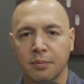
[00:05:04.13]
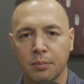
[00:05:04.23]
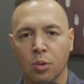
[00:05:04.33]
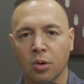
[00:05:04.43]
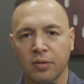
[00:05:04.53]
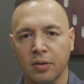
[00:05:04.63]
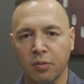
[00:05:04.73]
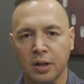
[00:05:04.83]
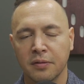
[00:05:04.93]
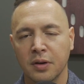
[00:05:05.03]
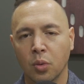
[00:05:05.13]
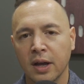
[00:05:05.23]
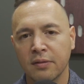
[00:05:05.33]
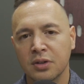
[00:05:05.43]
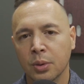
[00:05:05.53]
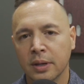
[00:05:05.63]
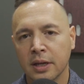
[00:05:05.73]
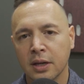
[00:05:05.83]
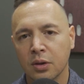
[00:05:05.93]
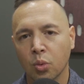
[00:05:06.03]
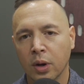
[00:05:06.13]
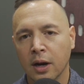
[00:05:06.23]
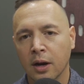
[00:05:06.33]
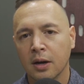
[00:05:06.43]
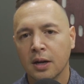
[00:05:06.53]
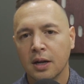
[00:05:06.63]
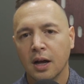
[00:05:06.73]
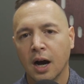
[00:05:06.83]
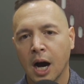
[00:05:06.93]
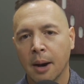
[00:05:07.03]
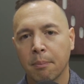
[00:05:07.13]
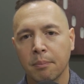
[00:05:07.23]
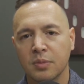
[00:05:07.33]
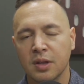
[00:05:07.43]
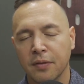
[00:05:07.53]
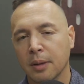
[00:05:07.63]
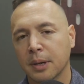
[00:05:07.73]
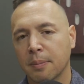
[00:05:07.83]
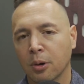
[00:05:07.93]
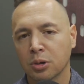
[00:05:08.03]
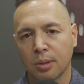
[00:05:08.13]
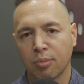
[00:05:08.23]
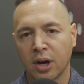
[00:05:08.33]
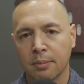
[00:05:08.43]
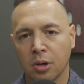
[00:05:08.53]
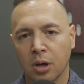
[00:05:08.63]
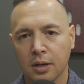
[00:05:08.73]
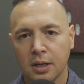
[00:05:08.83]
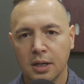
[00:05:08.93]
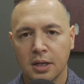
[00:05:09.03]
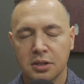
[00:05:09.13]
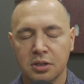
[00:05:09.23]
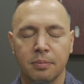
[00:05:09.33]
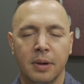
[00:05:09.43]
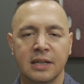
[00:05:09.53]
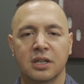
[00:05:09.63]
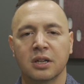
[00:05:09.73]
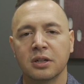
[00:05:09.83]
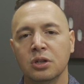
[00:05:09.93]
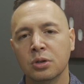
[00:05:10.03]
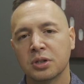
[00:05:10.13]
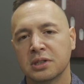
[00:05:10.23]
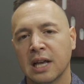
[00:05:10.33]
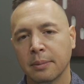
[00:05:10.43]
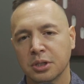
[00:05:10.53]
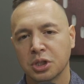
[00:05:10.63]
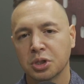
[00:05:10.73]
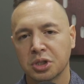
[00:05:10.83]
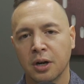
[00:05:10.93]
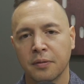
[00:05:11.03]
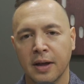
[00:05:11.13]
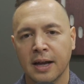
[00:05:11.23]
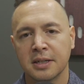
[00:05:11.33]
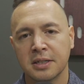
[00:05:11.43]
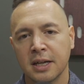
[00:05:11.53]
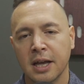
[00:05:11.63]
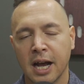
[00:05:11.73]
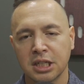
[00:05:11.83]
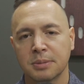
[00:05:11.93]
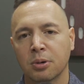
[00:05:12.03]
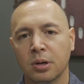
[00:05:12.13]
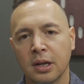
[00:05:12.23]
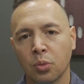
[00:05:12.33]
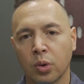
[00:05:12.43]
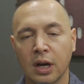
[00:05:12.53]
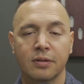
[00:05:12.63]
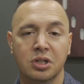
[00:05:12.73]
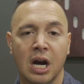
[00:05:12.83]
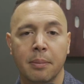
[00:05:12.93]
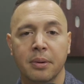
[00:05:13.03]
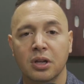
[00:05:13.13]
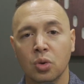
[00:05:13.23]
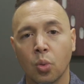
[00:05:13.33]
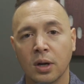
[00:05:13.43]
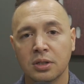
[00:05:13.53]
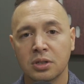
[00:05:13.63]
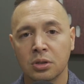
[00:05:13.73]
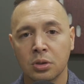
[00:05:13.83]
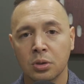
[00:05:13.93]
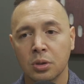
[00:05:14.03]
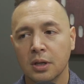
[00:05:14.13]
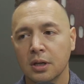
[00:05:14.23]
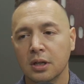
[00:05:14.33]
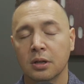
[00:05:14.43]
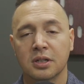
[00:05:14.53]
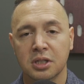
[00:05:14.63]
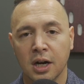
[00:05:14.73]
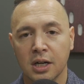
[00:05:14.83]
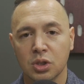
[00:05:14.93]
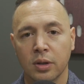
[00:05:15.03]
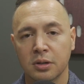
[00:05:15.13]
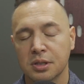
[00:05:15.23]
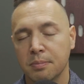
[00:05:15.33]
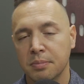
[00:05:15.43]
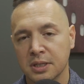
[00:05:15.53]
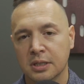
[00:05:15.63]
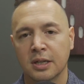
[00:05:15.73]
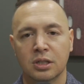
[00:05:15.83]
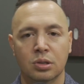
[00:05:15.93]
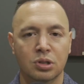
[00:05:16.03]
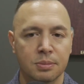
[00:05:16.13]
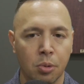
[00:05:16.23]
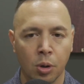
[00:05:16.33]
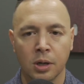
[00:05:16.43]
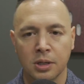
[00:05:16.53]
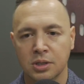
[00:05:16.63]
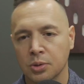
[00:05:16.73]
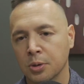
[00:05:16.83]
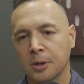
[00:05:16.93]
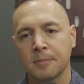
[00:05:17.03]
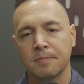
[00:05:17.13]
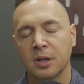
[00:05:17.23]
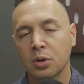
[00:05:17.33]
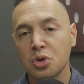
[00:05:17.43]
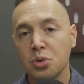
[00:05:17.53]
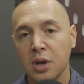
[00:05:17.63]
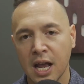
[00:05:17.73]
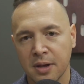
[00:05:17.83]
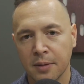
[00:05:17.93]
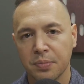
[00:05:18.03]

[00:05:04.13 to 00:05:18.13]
more of the relevant way of doing it, where developing a personal brand blog. So basically, you establish yourself as a expert in whatever topic you want to, discuss, whether it's business or sports or you name it,